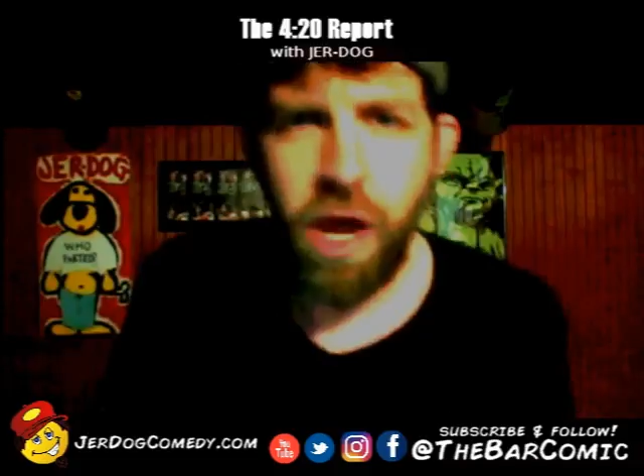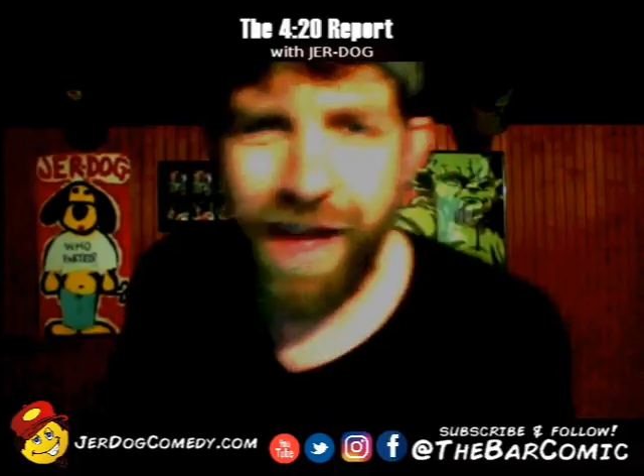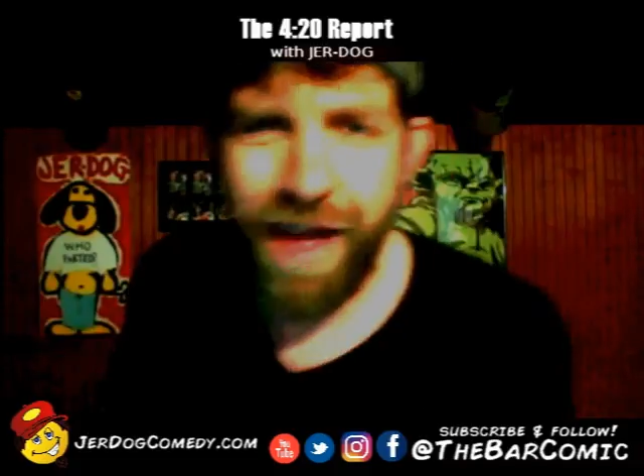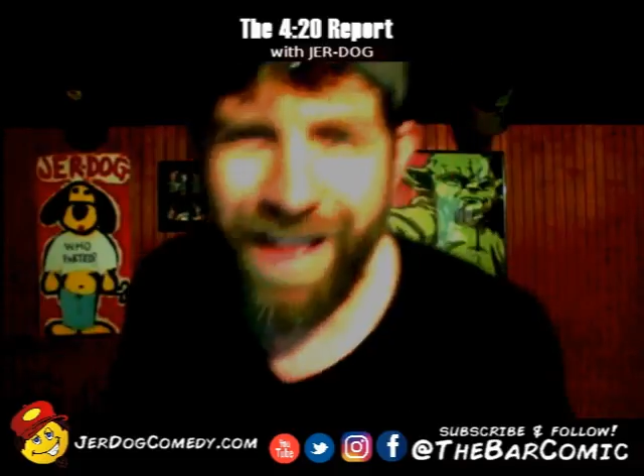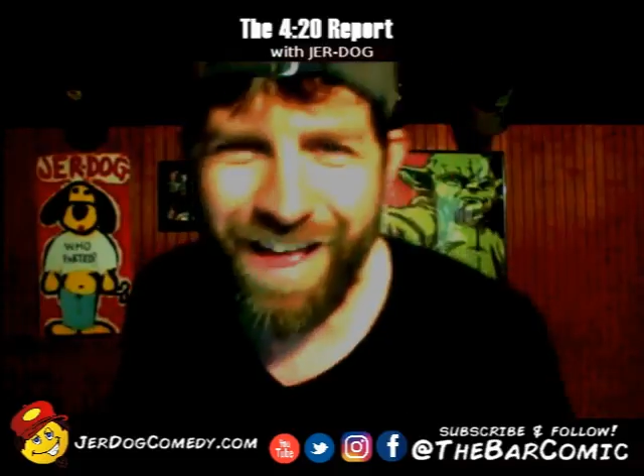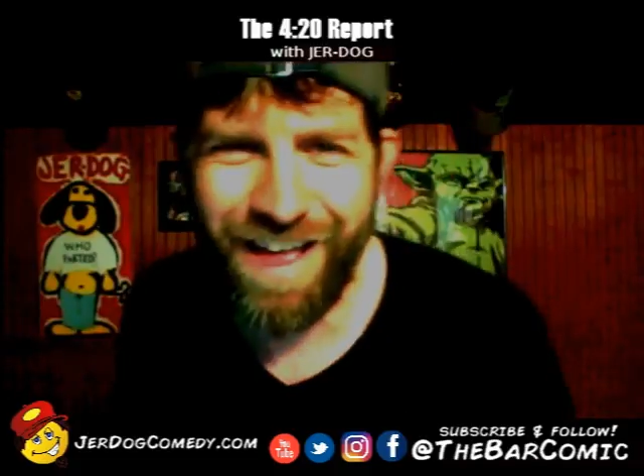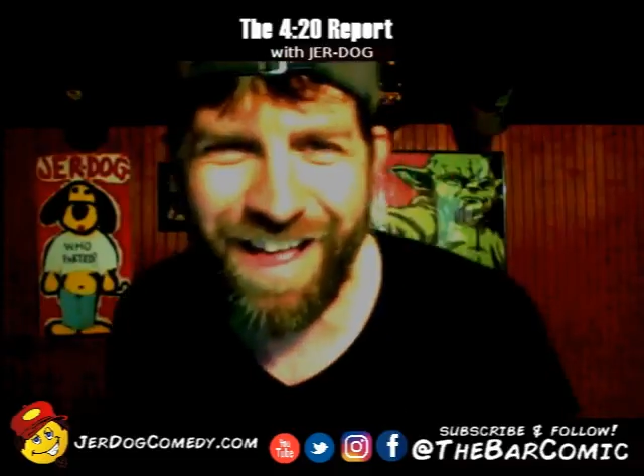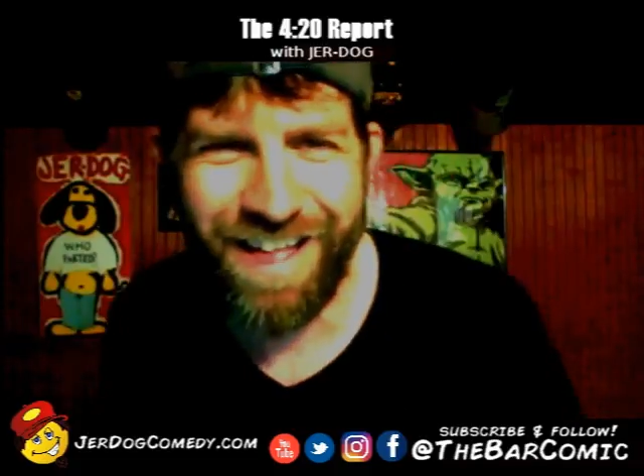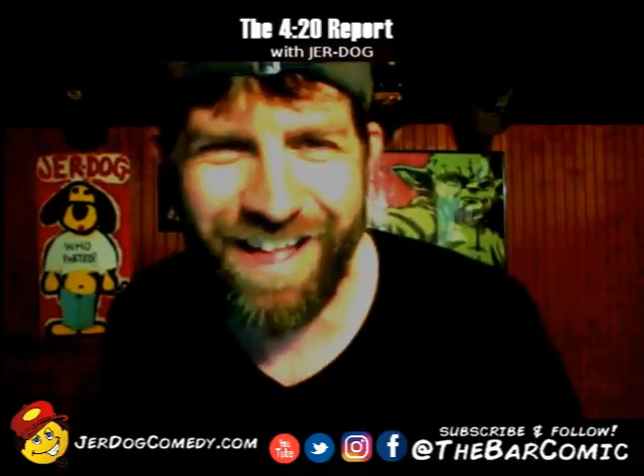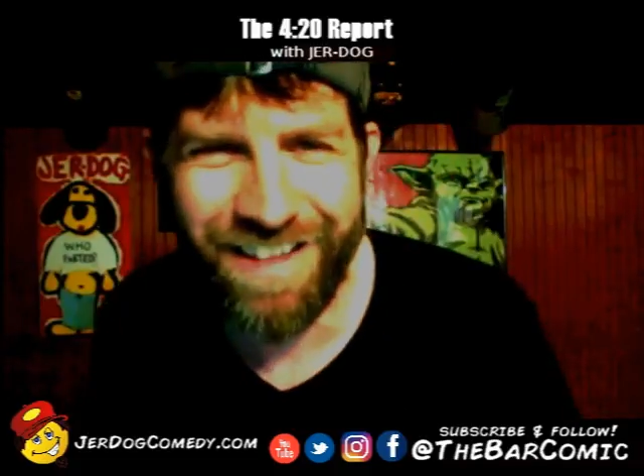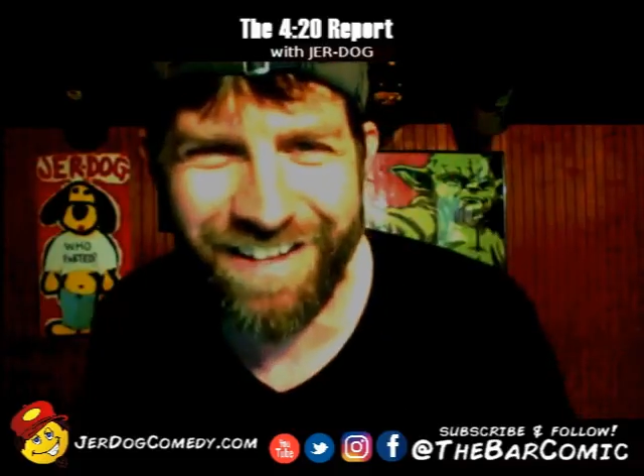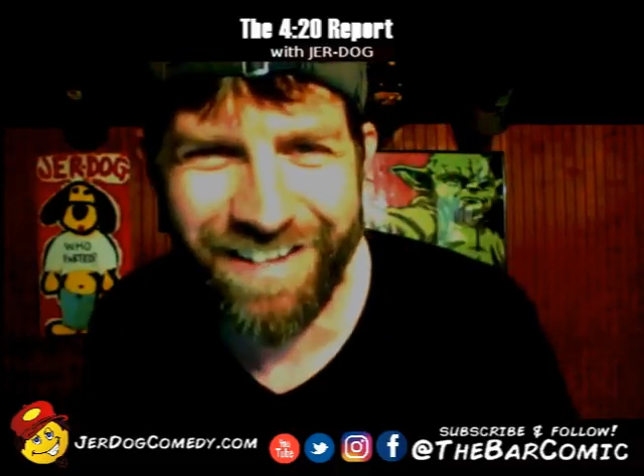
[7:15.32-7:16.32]

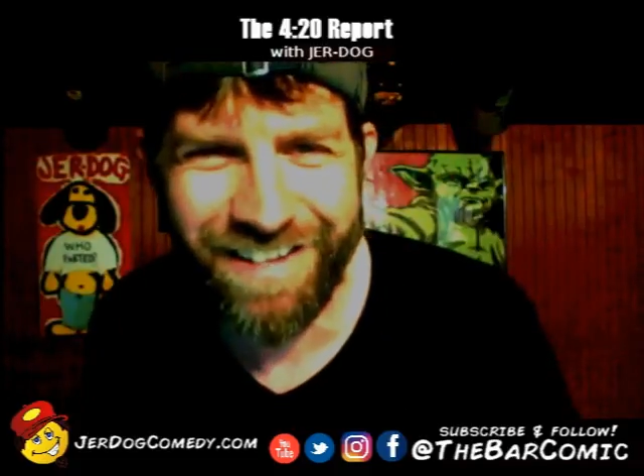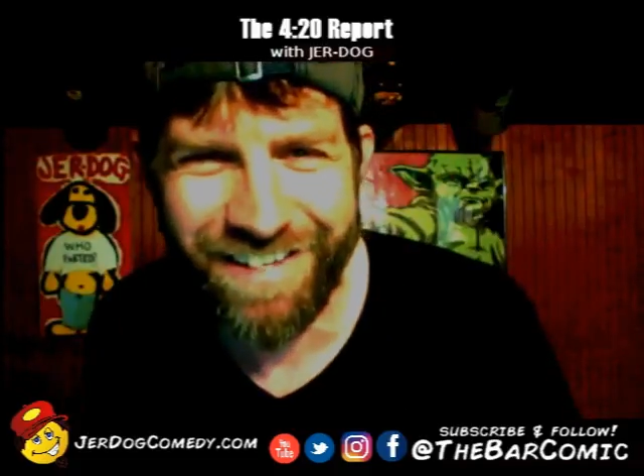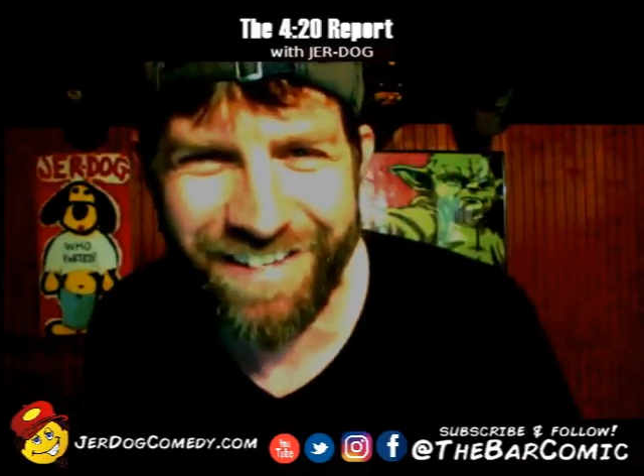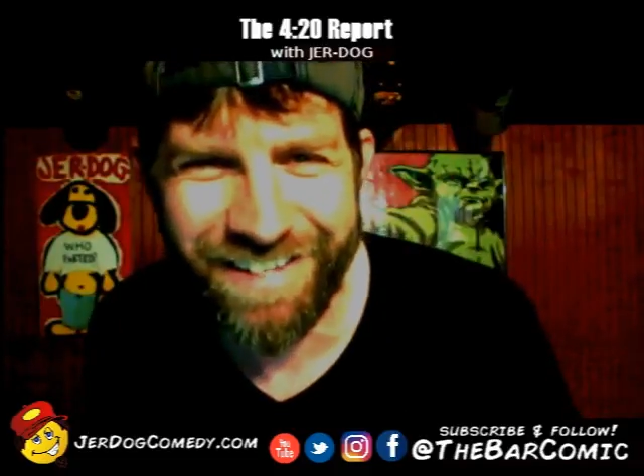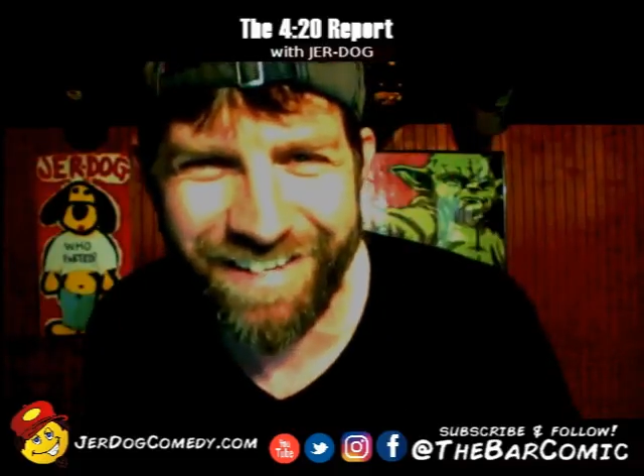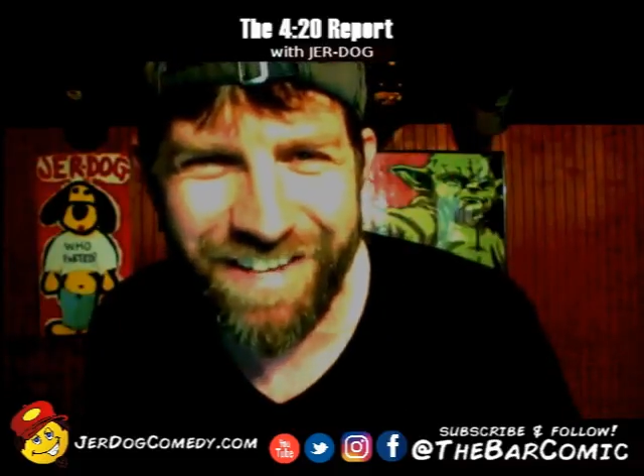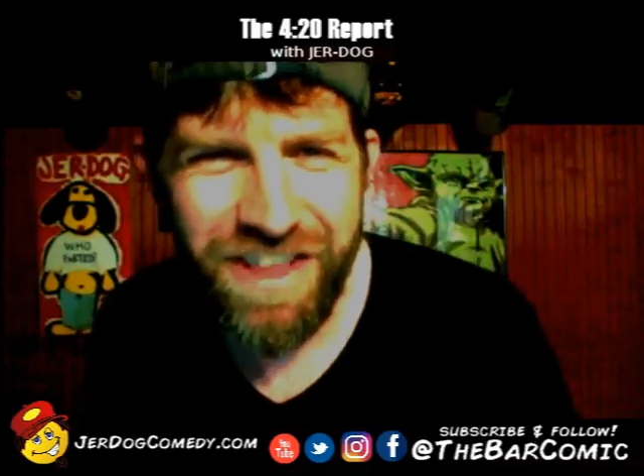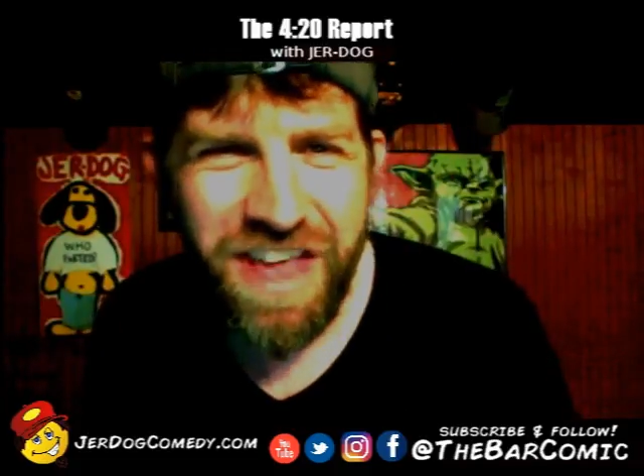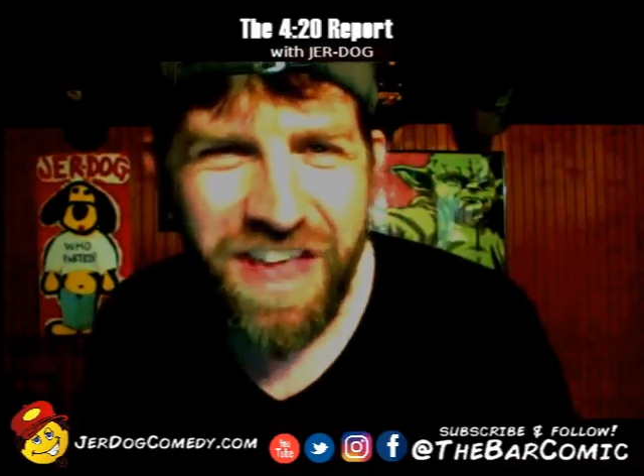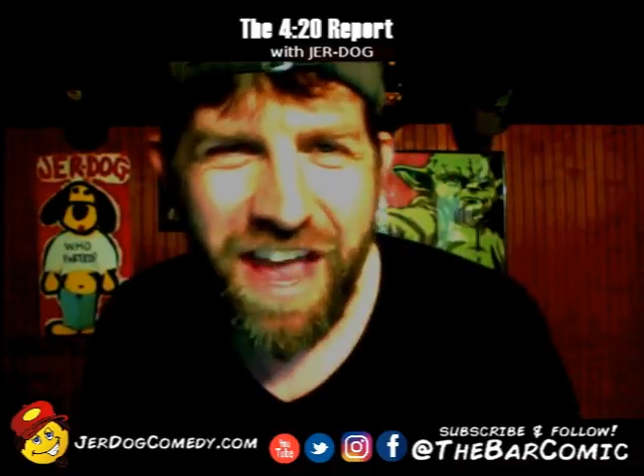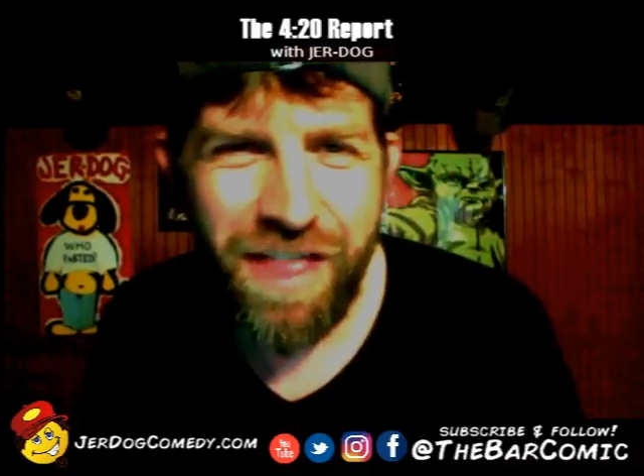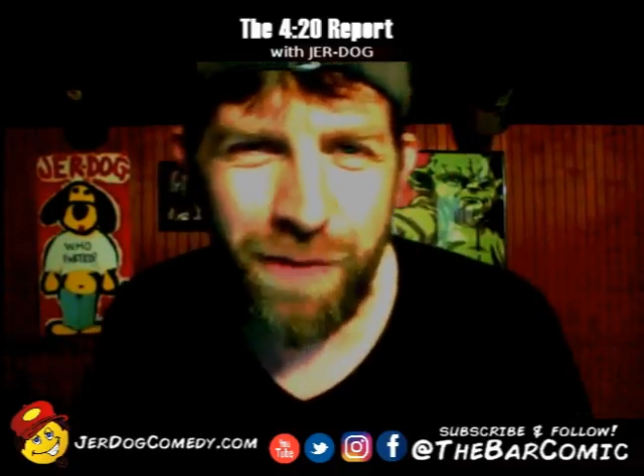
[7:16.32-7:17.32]

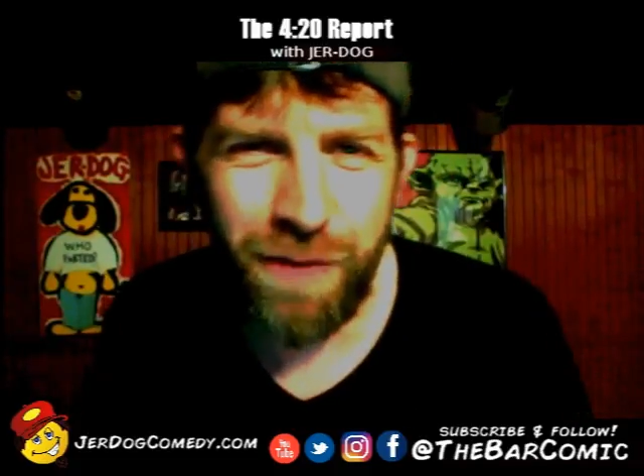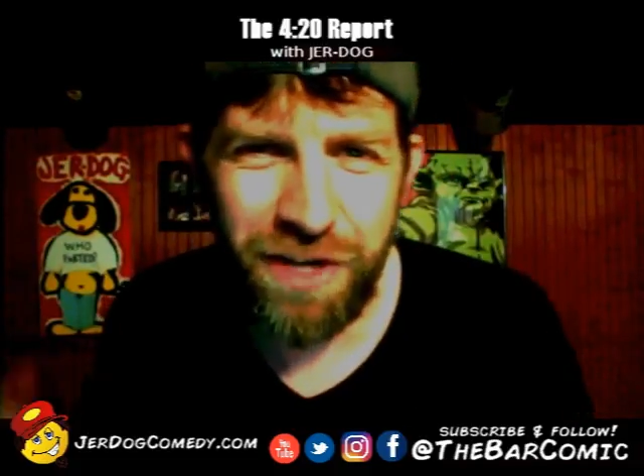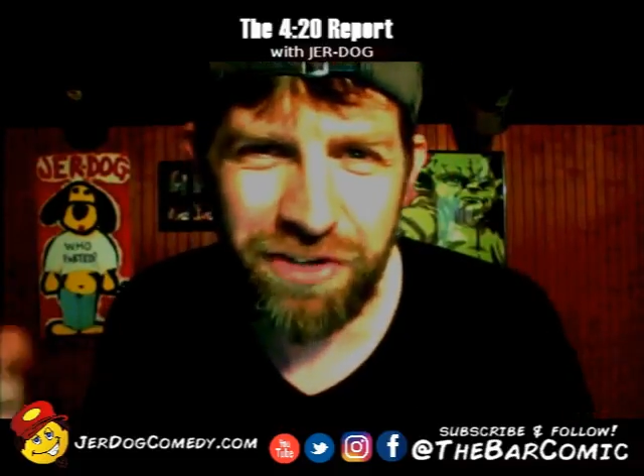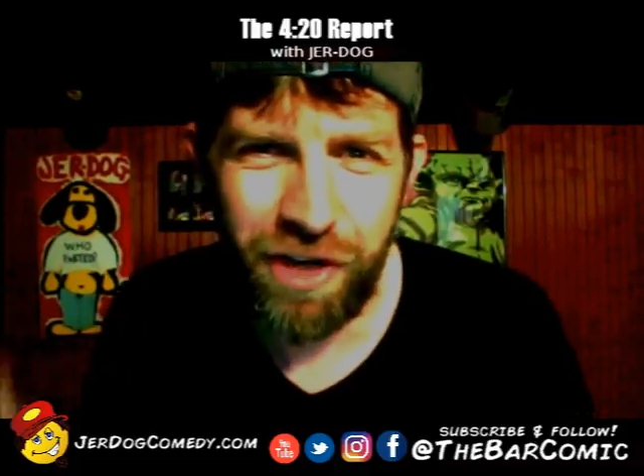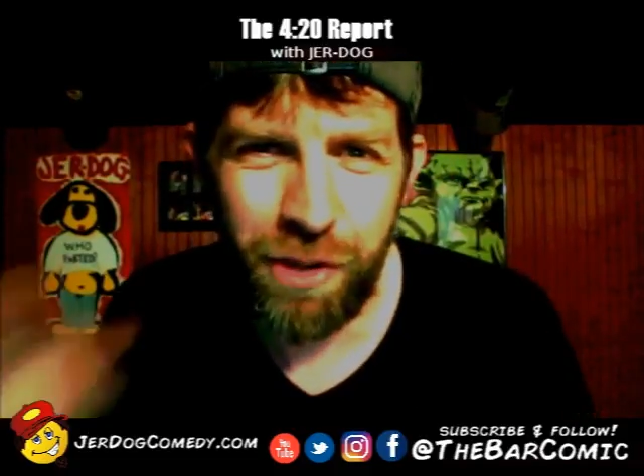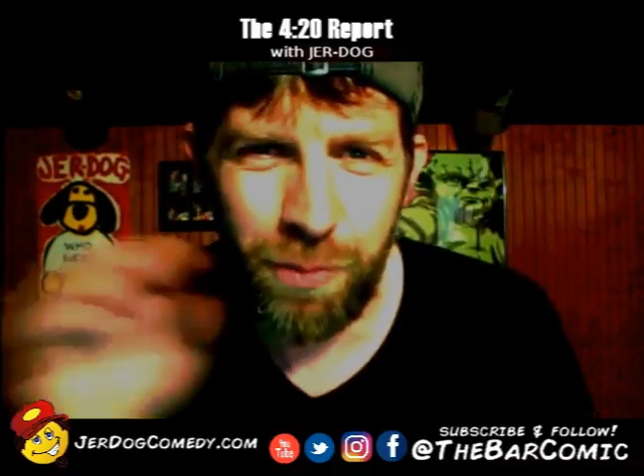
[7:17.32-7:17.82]
And then when I saw